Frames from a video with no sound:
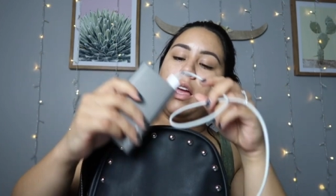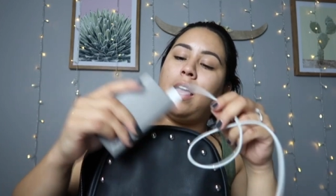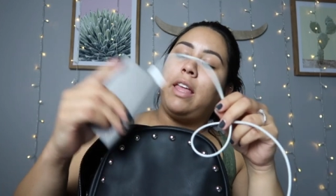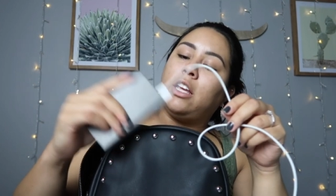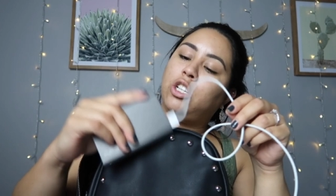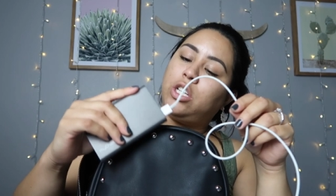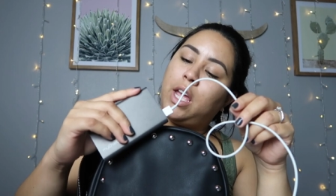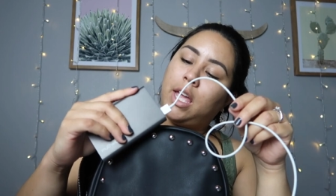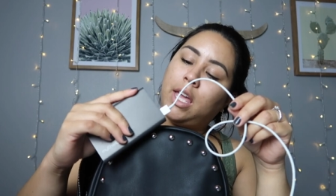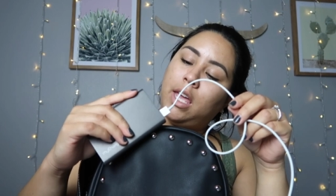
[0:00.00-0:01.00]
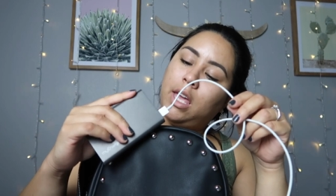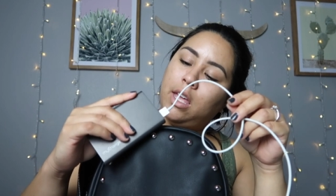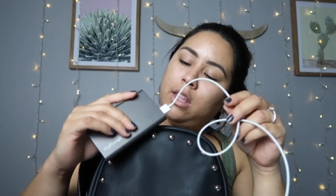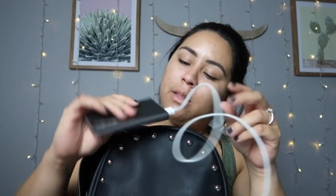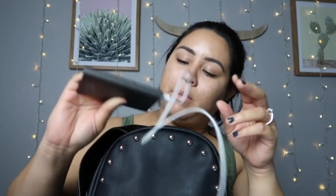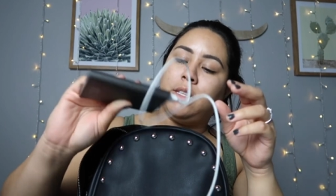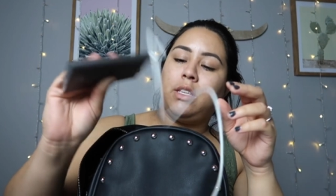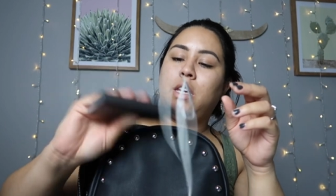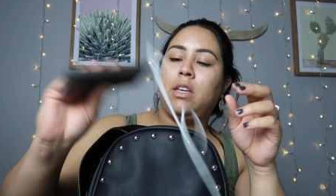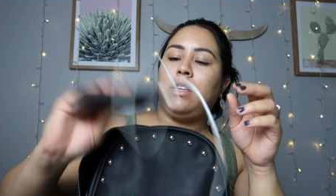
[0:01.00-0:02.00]
I like shake it. Let me
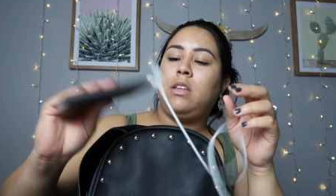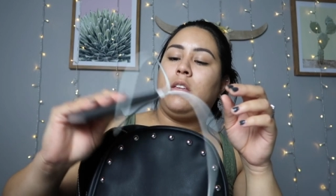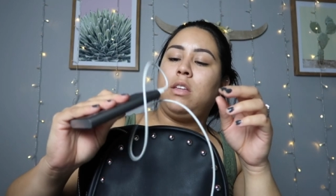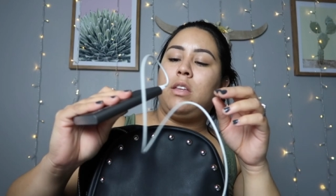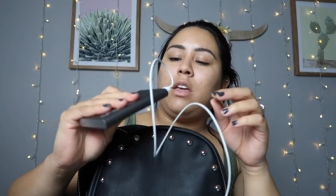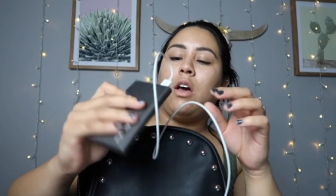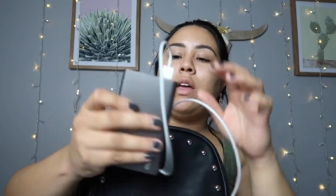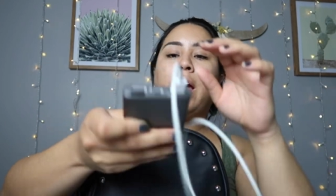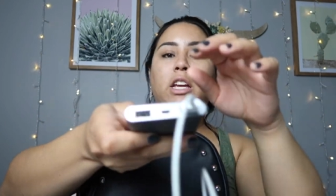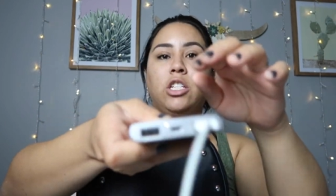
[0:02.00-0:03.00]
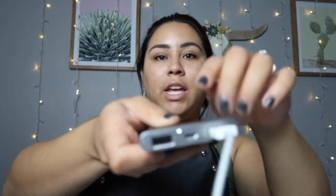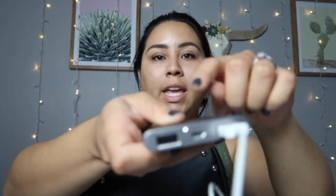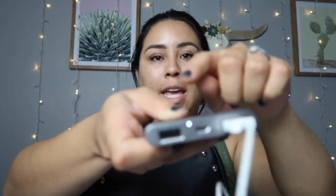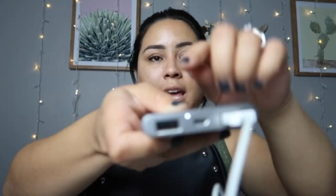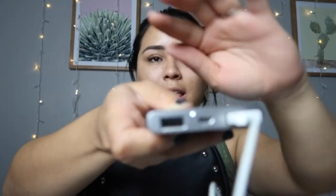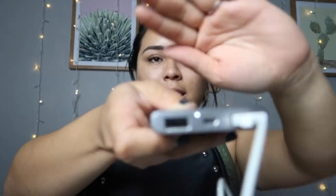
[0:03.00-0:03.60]
see. Oh yeah, I shake it